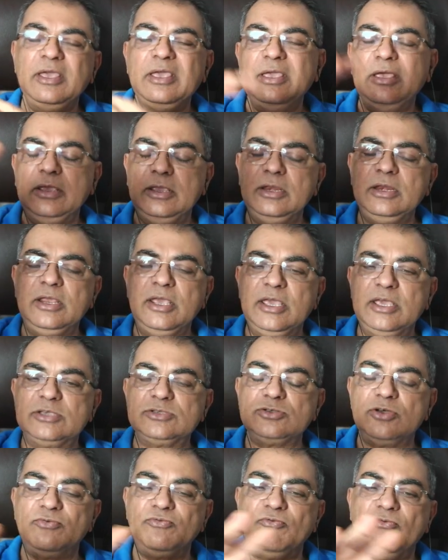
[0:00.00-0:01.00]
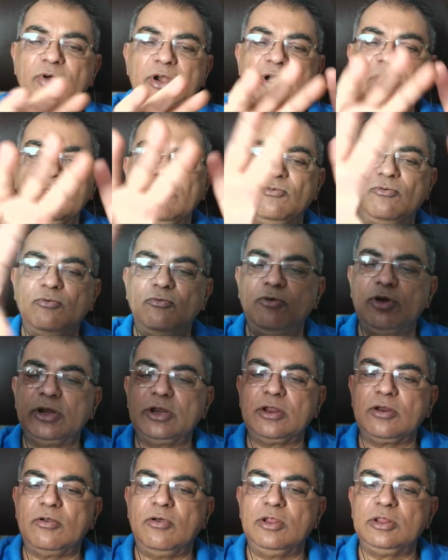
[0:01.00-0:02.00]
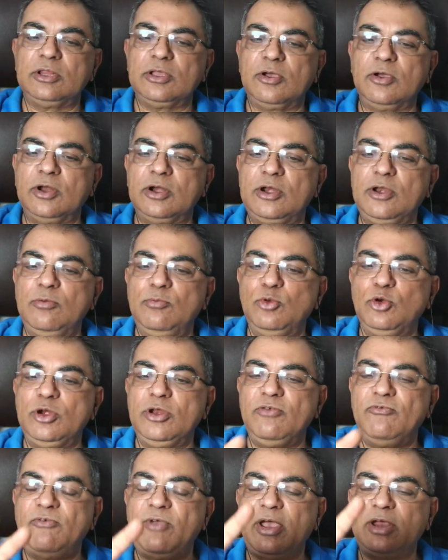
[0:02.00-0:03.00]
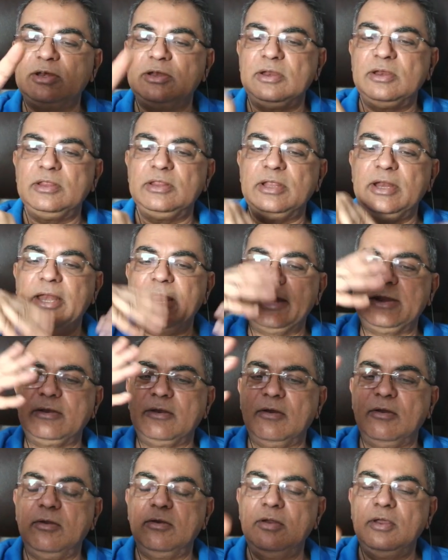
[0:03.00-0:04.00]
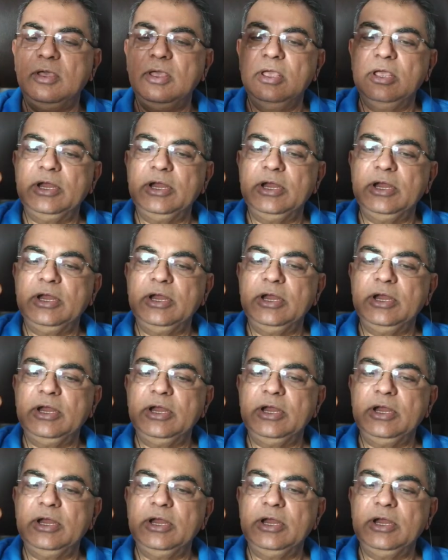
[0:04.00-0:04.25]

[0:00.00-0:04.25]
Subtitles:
In case of what are all the contributory factors, in the later on,